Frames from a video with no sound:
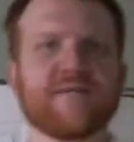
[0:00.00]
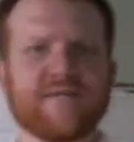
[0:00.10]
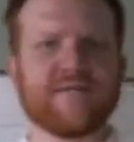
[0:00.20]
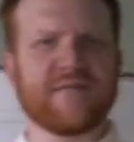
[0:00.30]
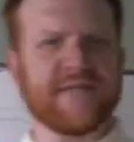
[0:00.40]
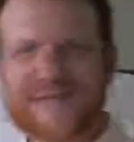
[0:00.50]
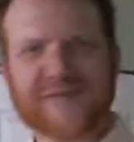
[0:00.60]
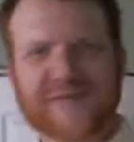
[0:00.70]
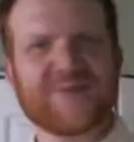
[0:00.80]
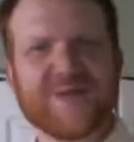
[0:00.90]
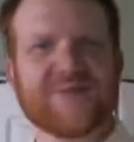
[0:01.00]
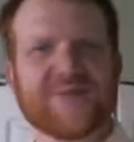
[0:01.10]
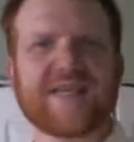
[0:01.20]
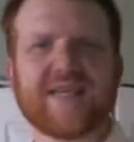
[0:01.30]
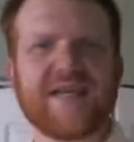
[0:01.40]
linear
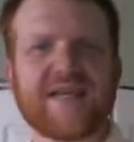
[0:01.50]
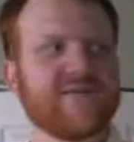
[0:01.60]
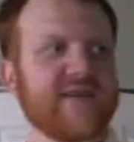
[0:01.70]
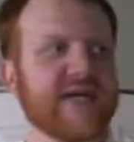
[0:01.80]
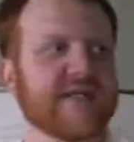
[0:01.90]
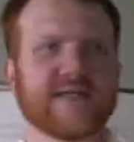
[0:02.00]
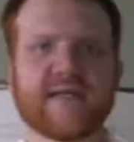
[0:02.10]
music, in advance